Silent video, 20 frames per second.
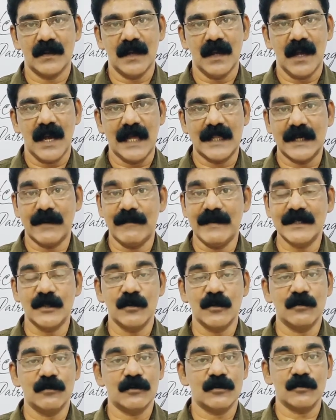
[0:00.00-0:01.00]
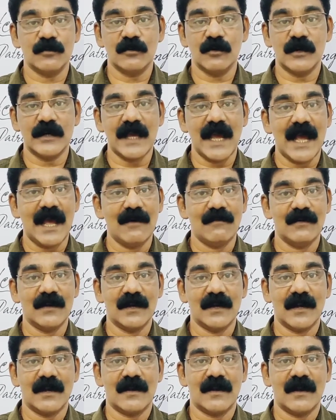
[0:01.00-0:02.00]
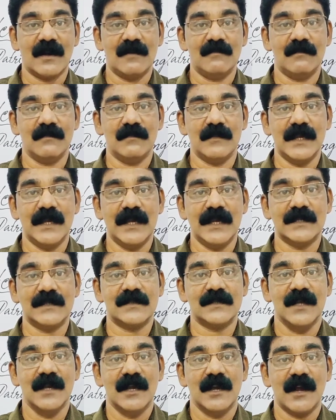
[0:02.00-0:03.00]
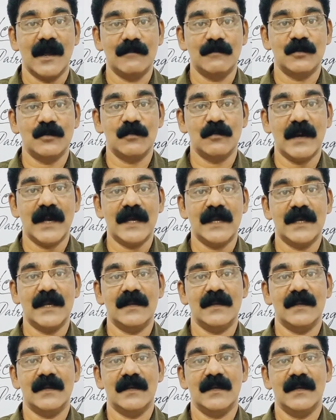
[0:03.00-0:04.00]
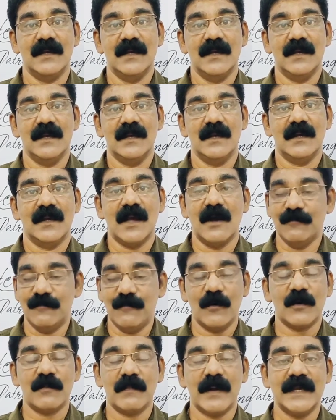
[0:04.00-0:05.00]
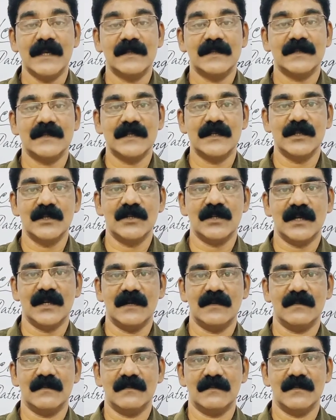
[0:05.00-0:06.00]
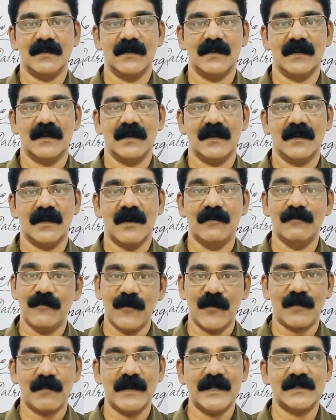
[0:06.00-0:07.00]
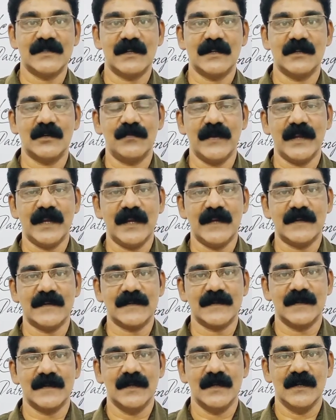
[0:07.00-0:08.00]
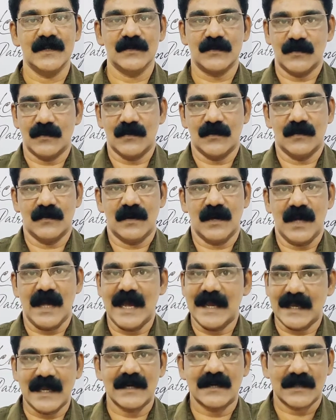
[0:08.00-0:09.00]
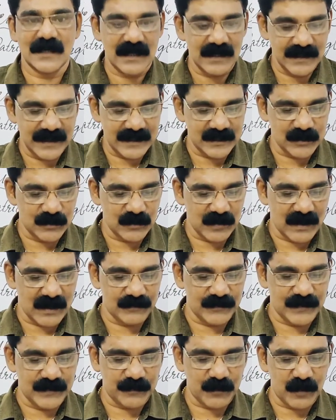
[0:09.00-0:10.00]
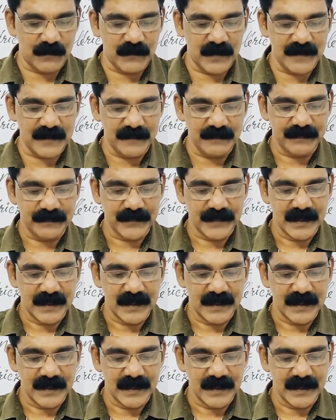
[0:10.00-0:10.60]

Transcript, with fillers: Otherwise, you should not have come. Yes, come to my, come for my suggestion, come for my certificate. So I can tell that you have the problem.